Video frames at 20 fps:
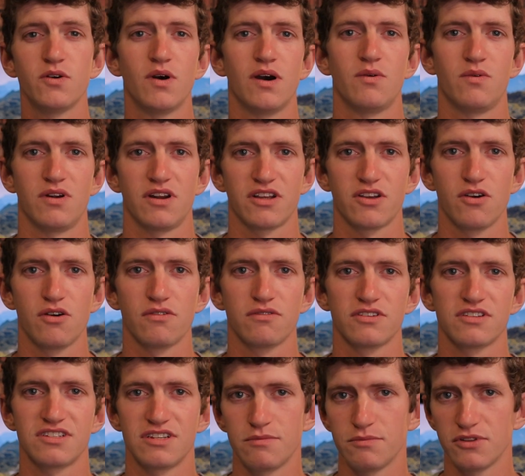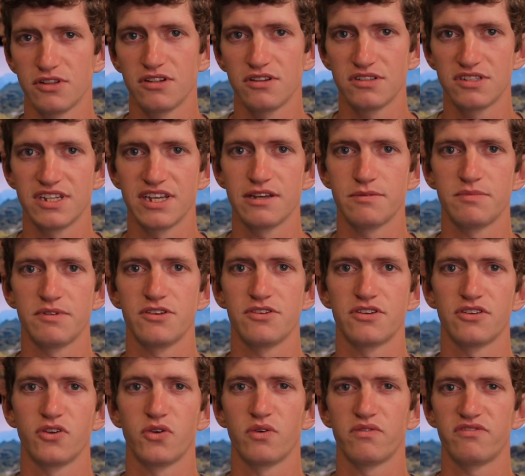I want to go over a simple little tip that you
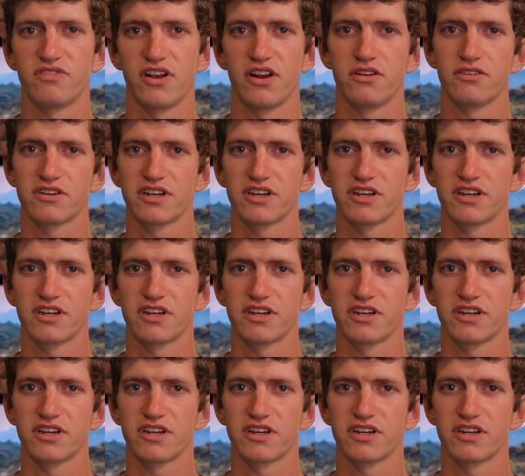can do in Final